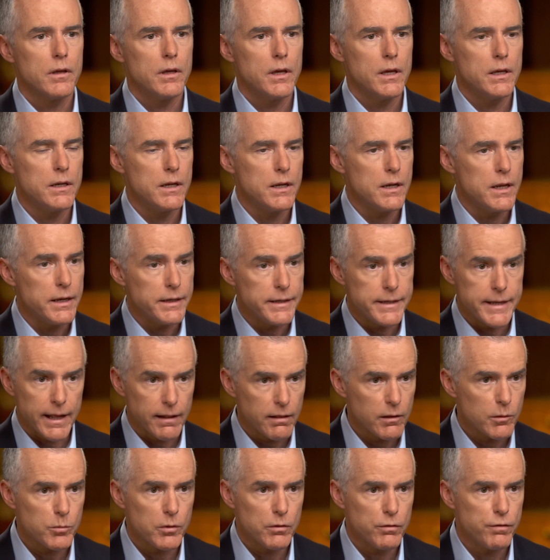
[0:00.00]
in an
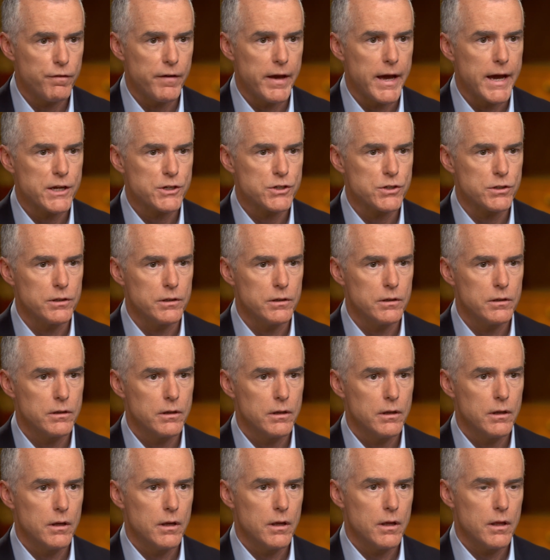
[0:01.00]
indelible fashion,
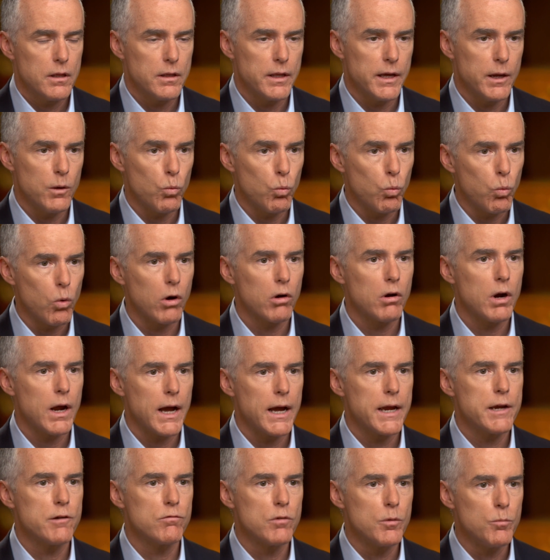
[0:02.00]
that were
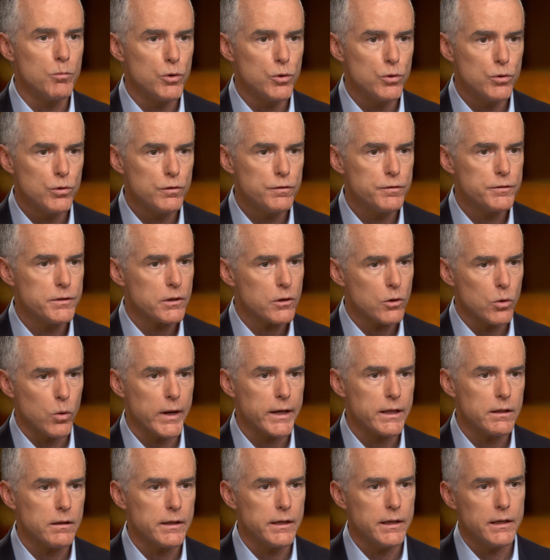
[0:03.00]
I removed
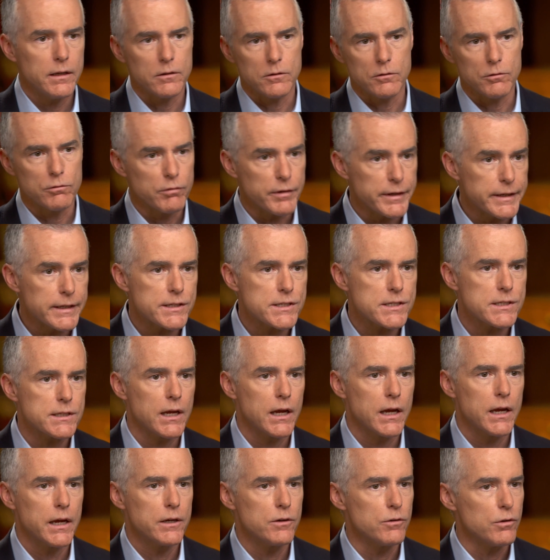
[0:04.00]
quickly or
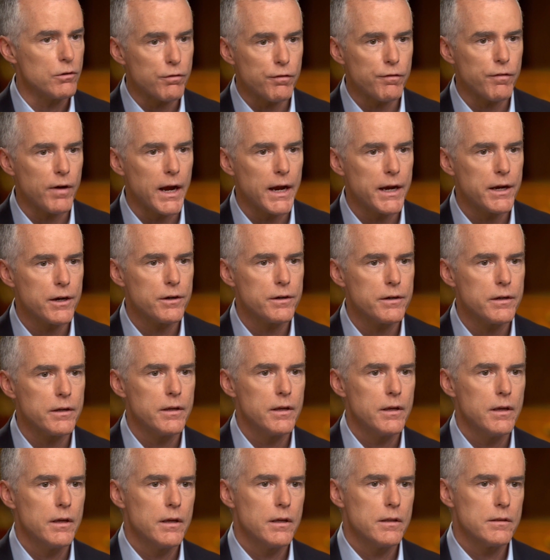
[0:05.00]
reassigned or fired,
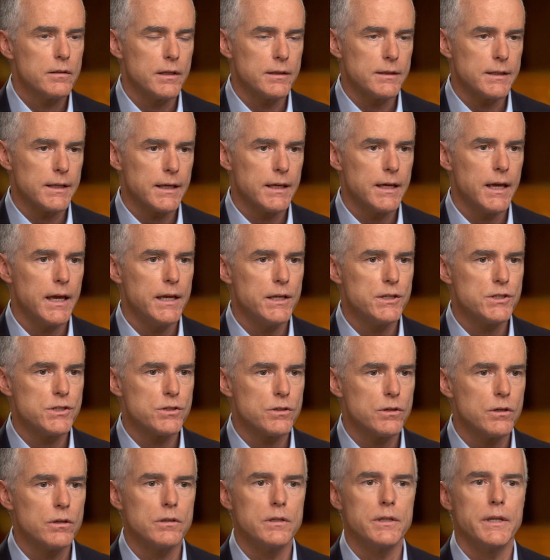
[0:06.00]
that the case
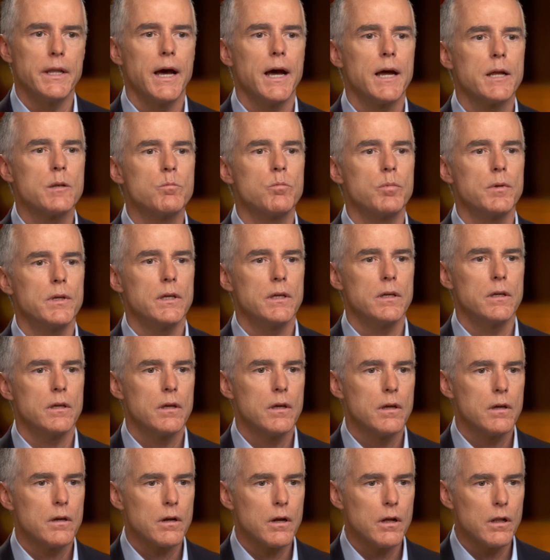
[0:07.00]
could not be
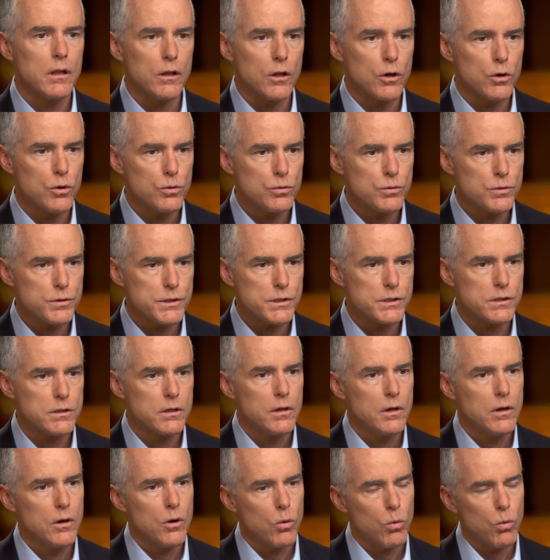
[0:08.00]
closed
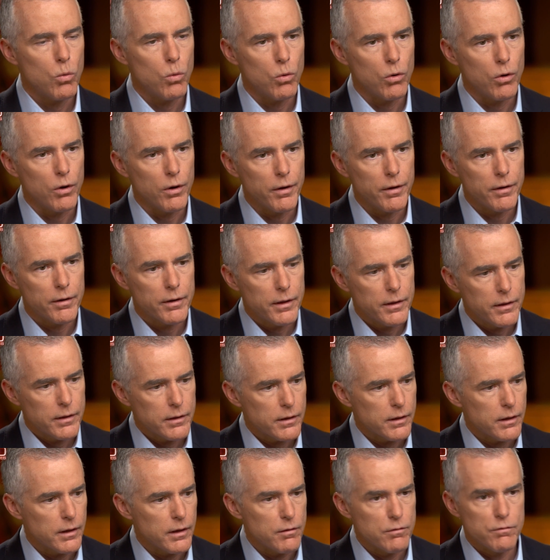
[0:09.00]
or
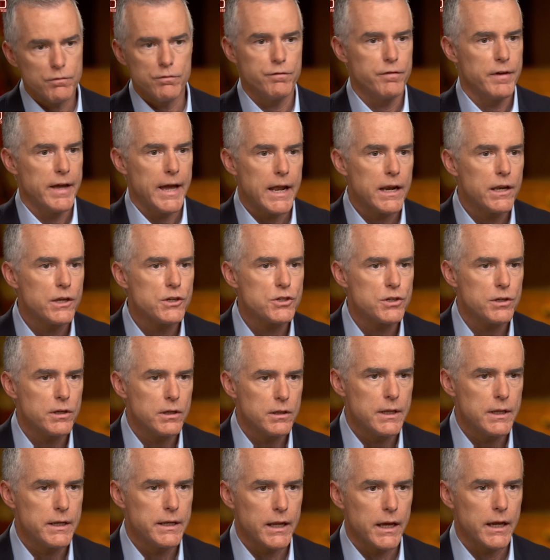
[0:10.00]
uh, vanish
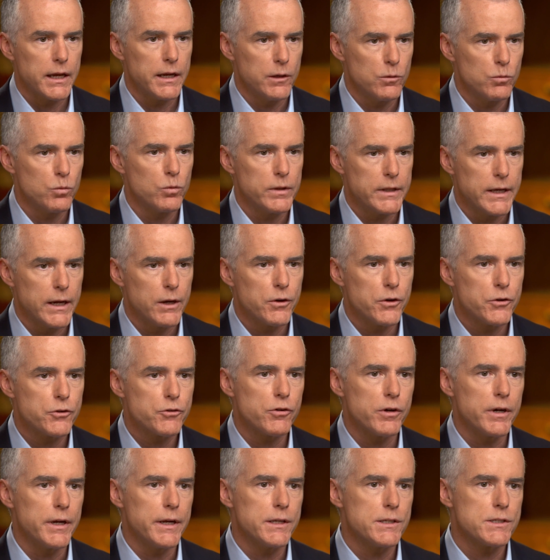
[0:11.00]
the night without a
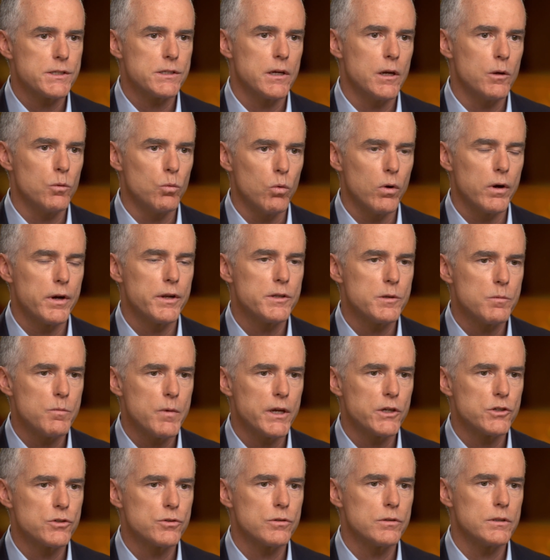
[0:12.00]
trace. I wanted to
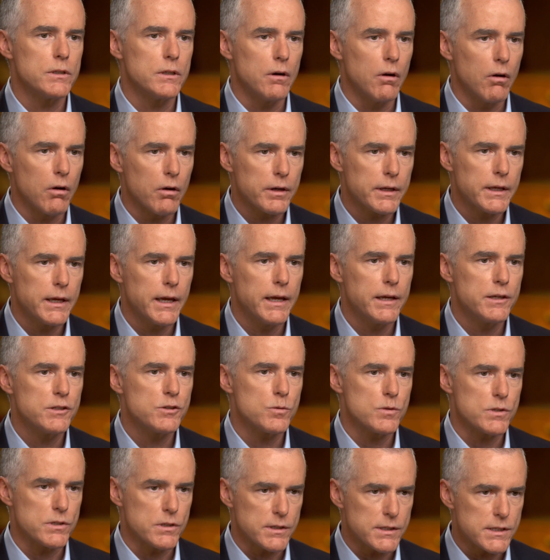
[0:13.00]
make sure that our
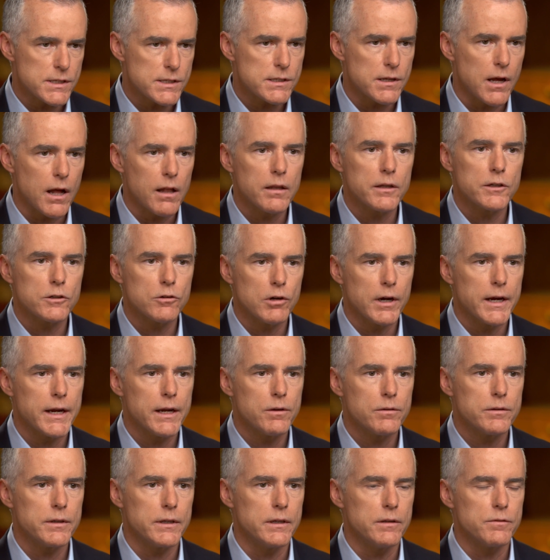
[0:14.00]
case was on solid
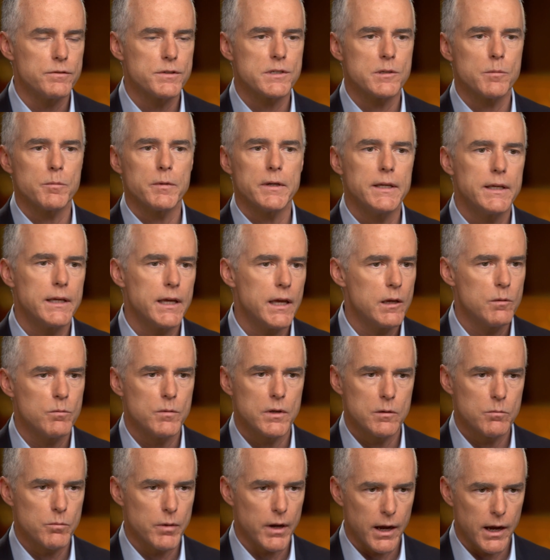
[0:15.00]
ground, and if somebody came
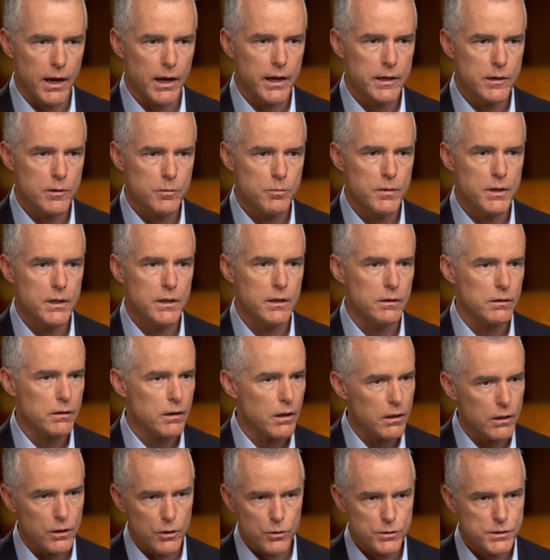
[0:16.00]
in behind me and
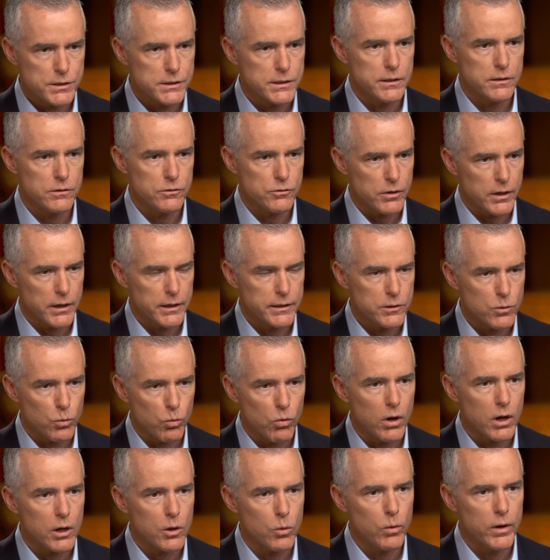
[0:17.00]
closed it and tried to
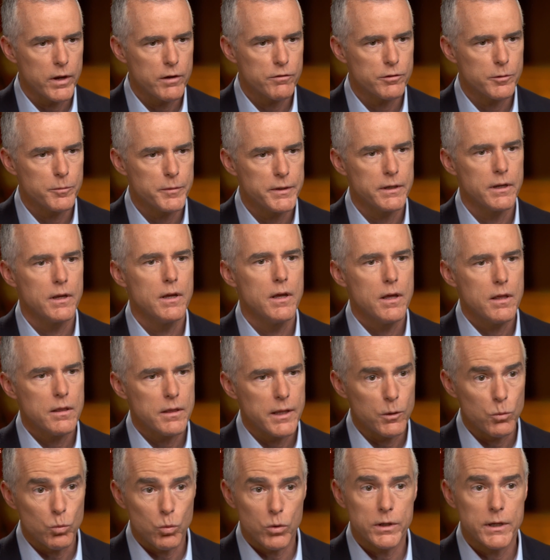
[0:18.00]
walk away from it,
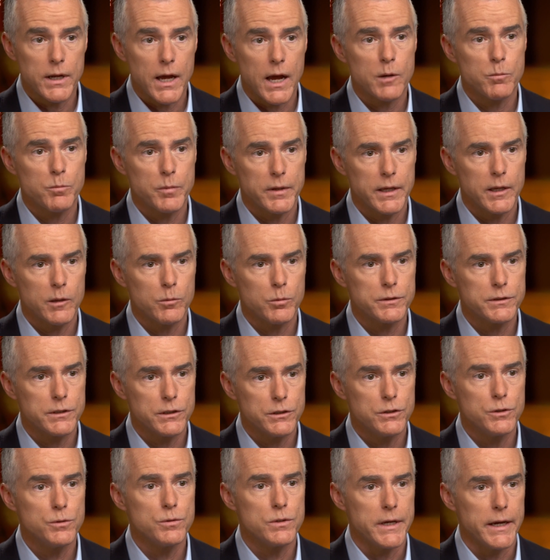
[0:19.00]
they would not be able to
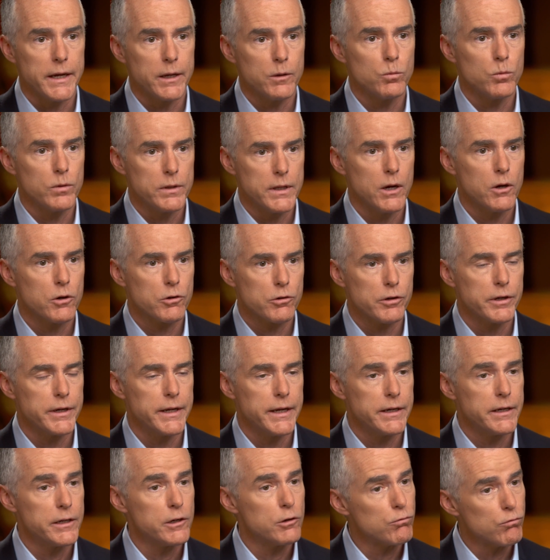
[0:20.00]
do that without
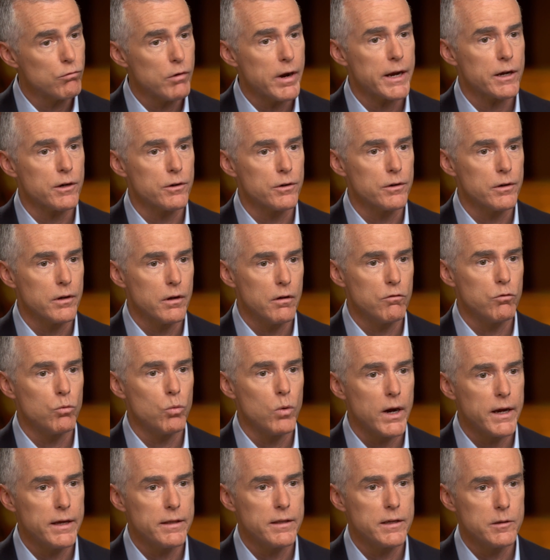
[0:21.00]
creating a record of
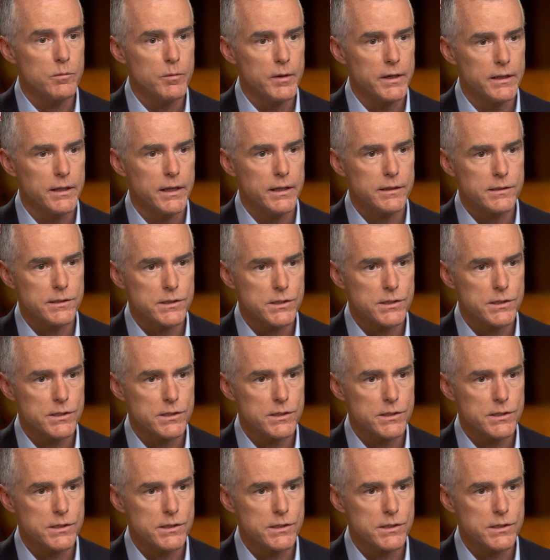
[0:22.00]
why they'd made that